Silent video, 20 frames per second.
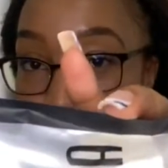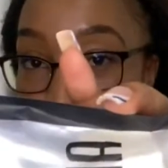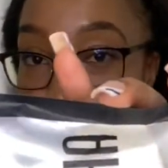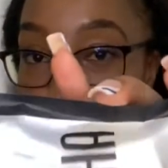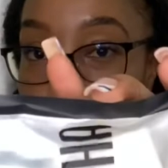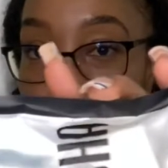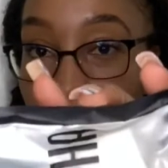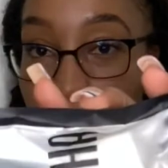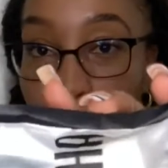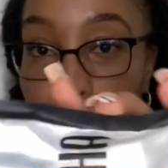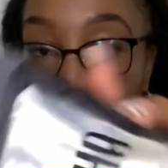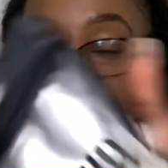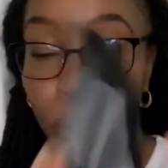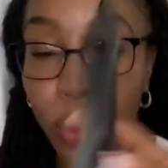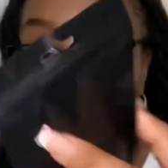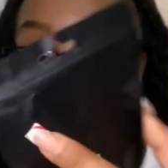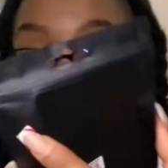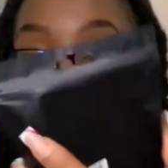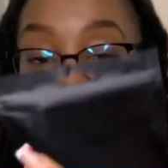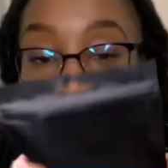one more
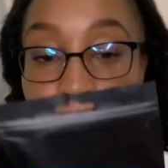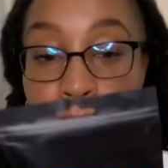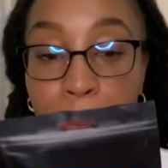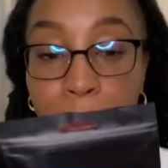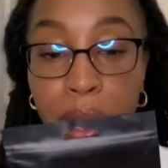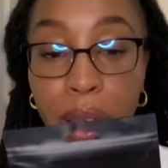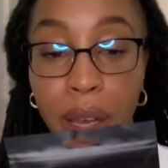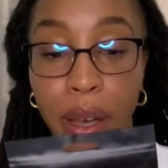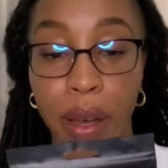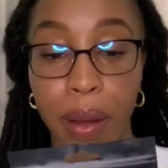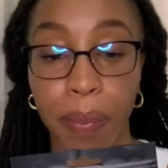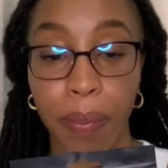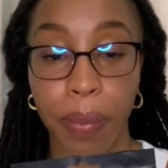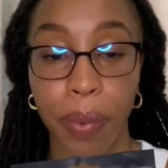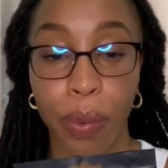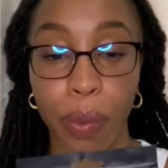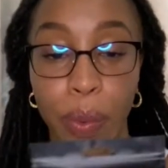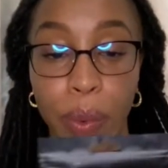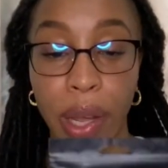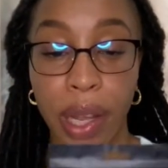makeup
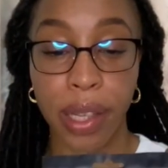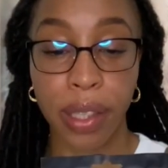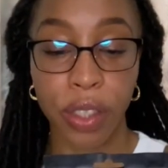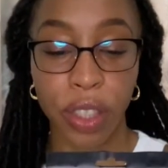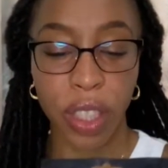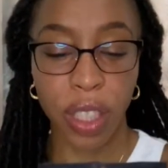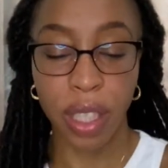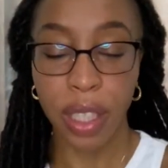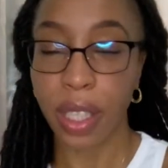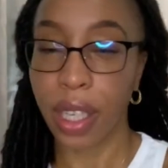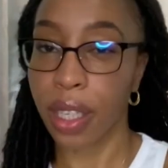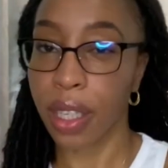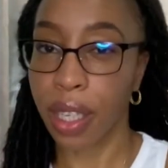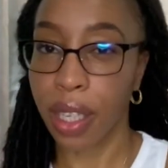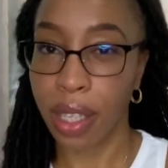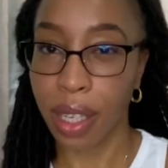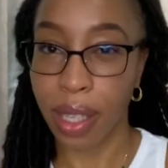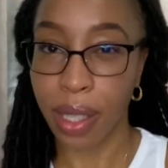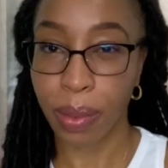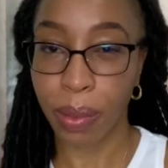wedge in it i think
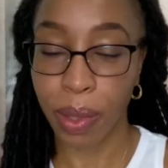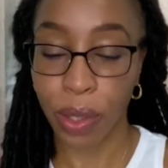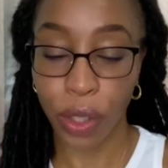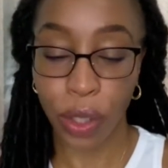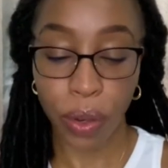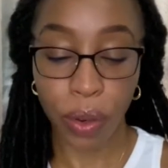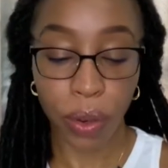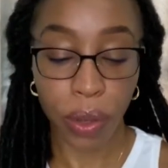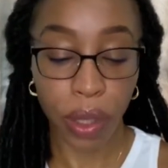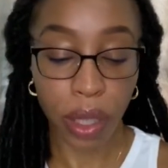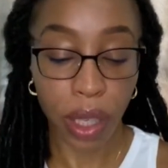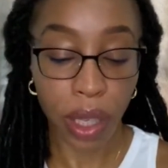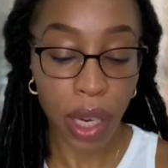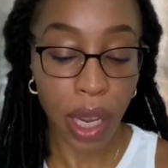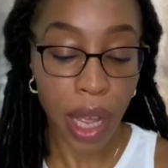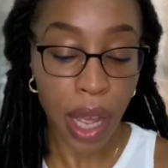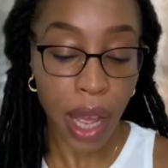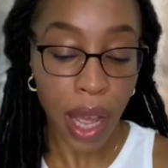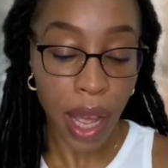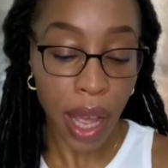that's what you call it
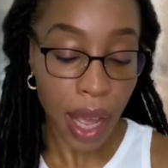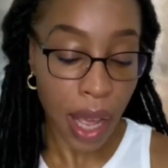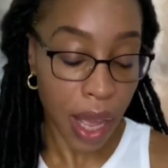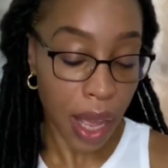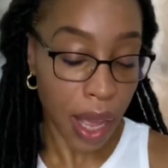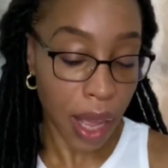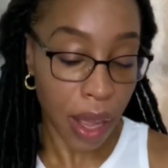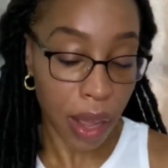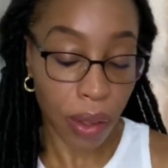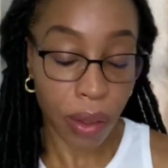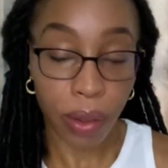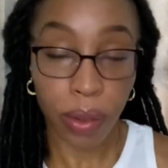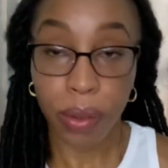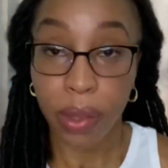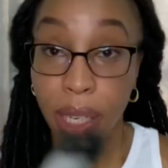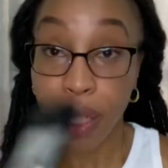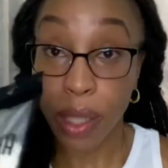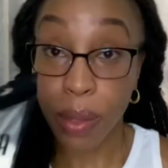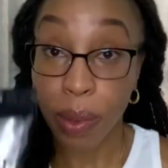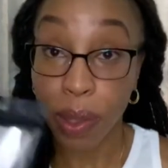
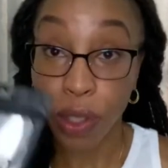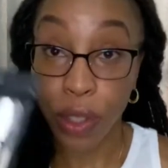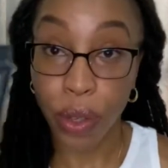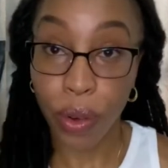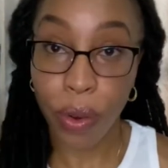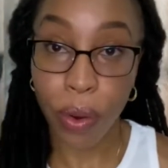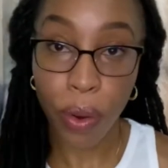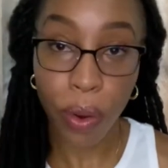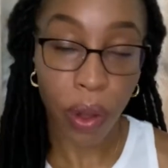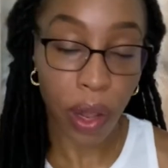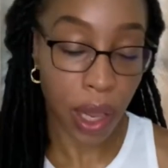that's what you call